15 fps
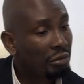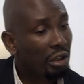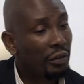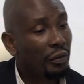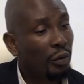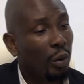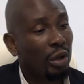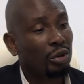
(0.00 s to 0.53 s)
If
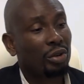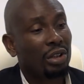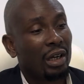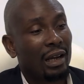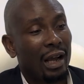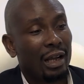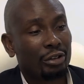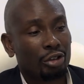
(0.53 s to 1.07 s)
you want to take
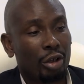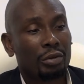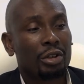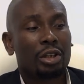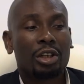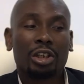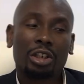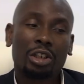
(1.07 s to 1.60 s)
action,
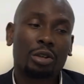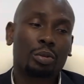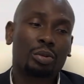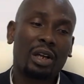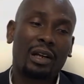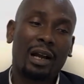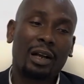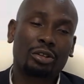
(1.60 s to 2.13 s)
you will
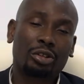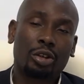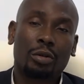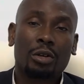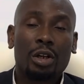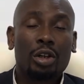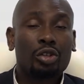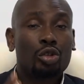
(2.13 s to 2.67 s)
take action.
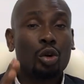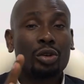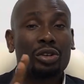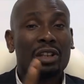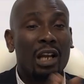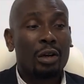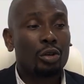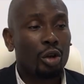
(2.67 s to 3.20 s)
So
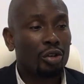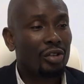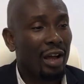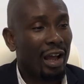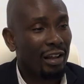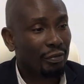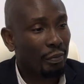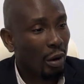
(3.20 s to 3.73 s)
take note,
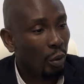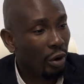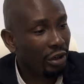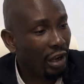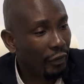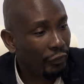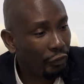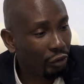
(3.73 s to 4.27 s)
as my
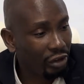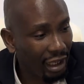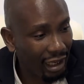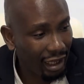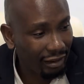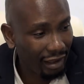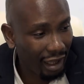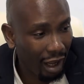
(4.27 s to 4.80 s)
wonderful
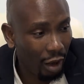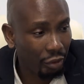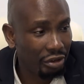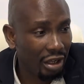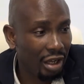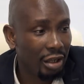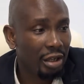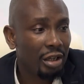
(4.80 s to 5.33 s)
tenant out
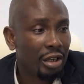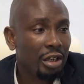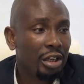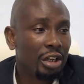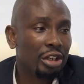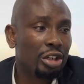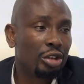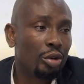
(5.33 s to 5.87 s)
there,
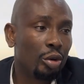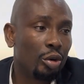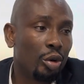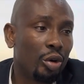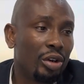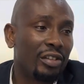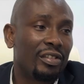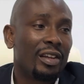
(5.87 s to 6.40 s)
you need to know
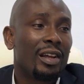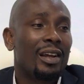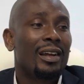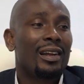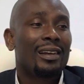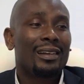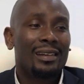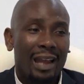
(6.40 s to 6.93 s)
this.
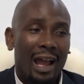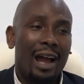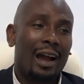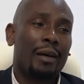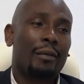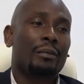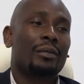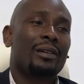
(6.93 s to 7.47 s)

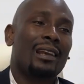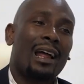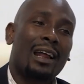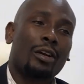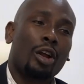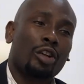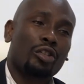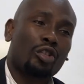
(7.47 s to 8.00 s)
Now,
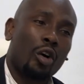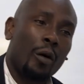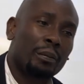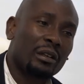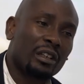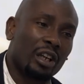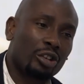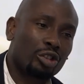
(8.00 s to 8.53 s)
landlord's
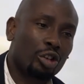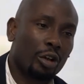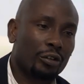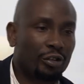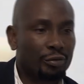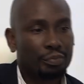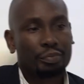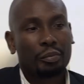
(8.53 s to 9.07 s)

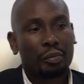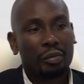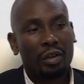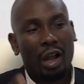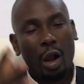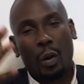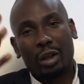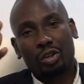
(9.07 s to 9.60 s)
obligations.
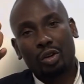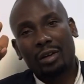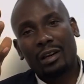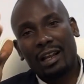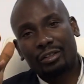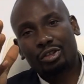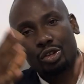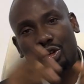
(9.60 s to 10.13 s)
I want to
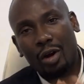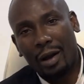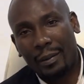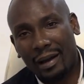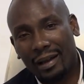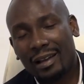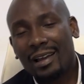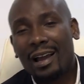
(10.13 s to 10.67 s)
let you know
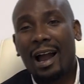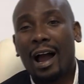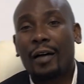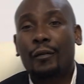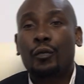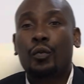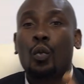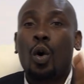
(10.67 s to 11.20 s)
about.
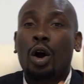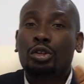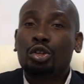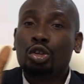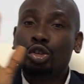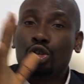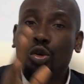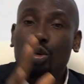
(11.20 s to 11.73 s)
I've walked you
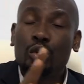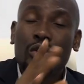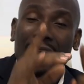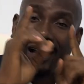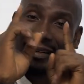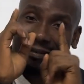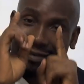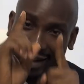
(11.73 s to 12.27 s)
through
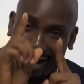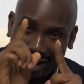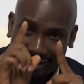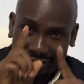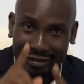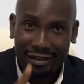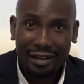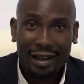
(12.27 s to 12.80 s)
your
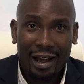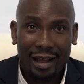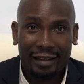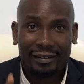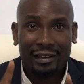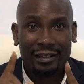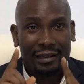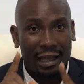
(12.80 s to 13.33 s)
rights as
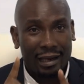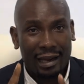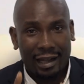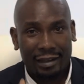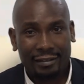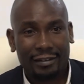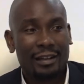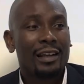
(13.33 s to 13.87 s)
a
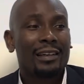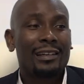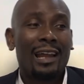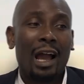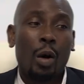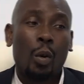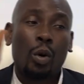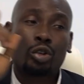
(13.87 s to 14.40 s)
tenant.
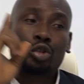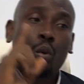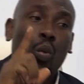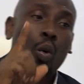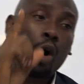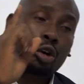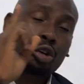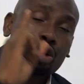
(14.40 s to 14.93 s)
Now, I want to
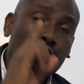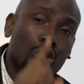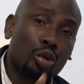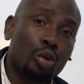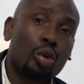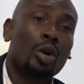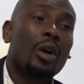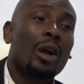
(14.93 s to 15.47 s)
walk you
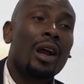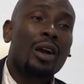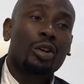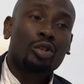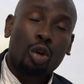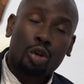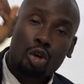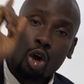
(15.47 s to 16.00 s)
through
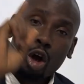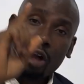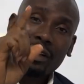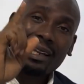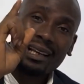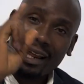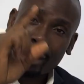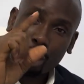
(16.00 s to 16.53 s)
to know the
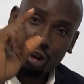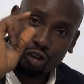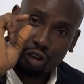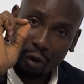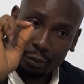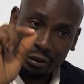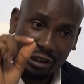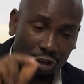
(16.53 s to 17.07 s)
landlord's
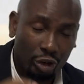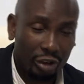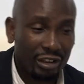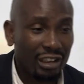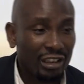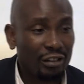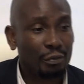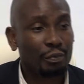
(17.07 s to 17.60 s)
obligation.
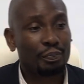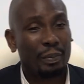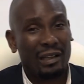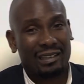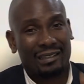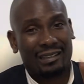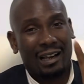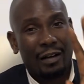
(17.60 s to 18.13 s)
This
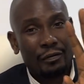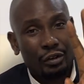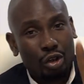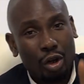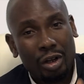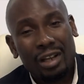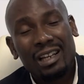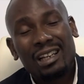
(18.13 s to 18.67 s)
particular
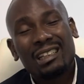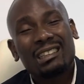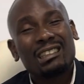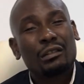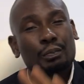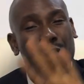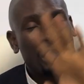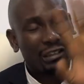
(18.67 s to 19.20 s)
video is
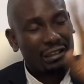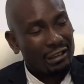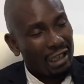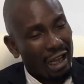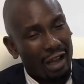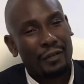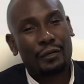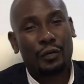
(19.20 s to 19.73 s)

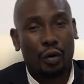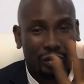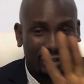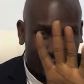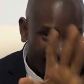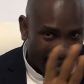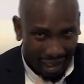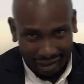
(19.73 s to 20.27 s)
special for
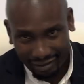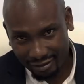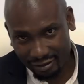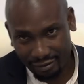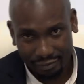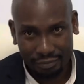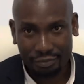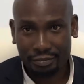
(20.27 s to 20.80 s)
tenants.
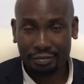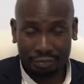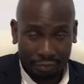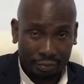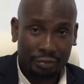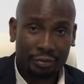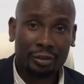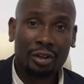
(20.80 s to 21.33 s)

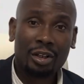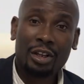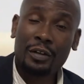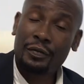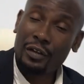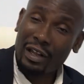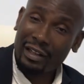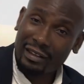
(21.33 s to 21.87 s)
If
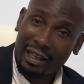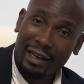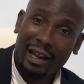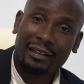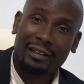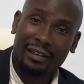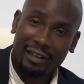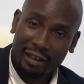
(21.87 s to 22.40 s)
you're a
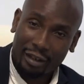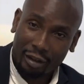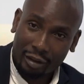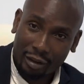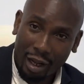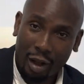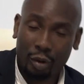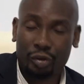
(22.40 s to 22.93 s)
tenant in the
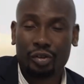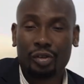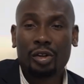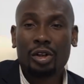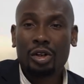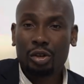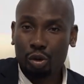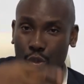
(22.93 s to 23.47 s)
house,
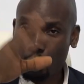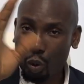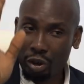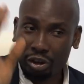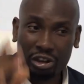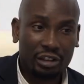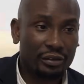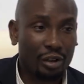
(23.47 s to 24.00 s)
you watch
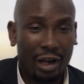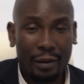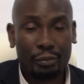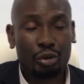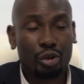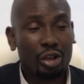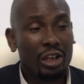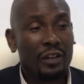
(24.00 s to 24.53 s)
this video. I'm
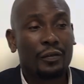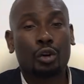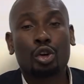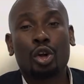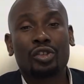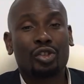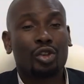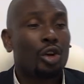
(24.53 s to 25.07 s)
doing it for
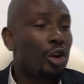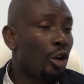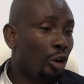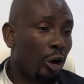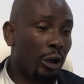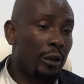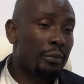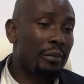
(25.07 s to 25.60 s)
those
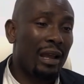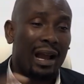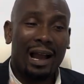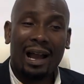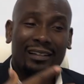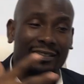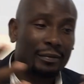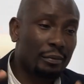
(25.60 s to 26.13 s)
calling me and
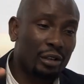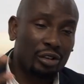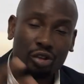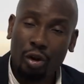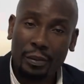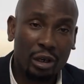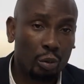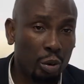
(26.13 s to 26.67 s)
asking me so
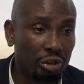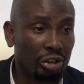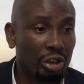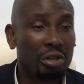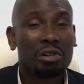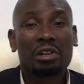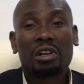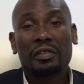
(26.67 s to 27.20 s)
many questions.
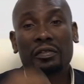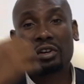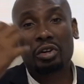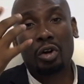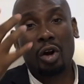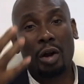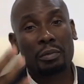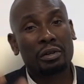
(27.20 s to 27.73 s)
If you
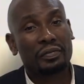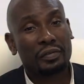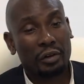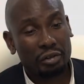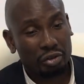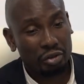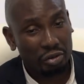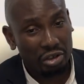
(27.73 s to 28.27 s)
call me
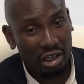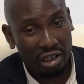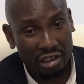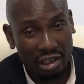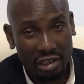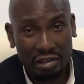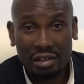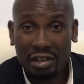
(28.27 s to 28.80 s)
from today
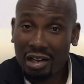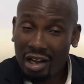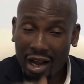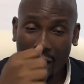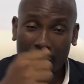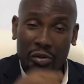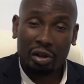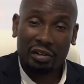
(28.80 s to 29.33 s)
again,
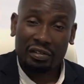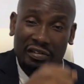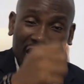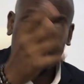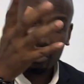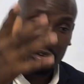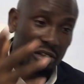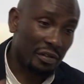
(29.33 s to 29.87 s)
I'll just
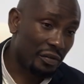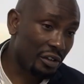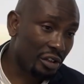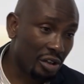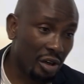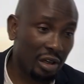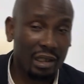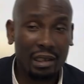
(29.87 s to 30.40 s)
send you the
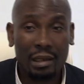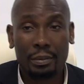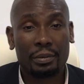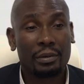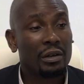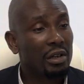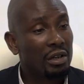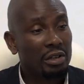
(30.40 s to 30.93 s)
video clip.
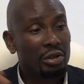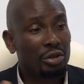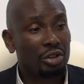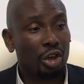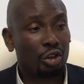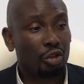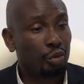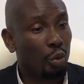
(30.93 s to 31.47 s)
You
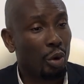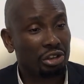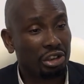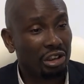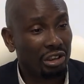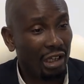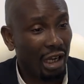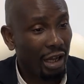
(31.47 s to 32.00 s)
just watch
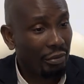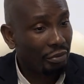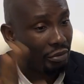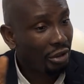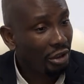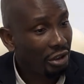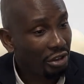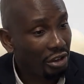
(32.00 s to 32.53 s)
it and
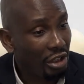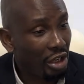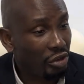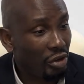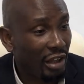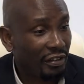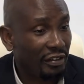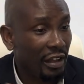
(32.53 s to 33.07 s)
get
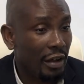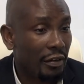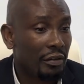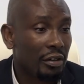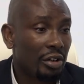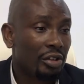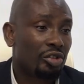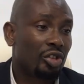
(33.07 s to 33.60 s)
yourself
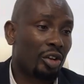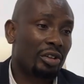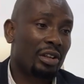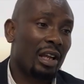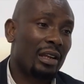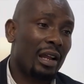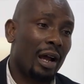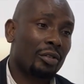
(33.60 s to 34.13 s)

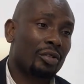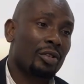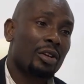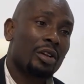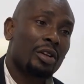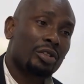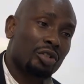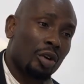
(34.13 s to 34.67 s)
sorted out.
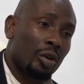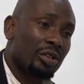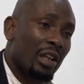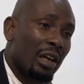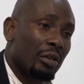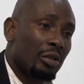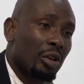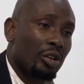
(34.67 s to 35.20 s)
So
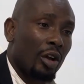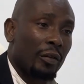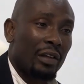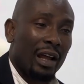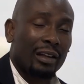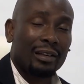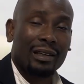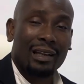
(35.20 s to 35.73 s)
take note of
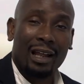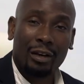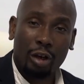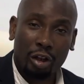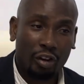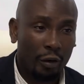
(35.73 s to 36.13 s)
that. Landlord's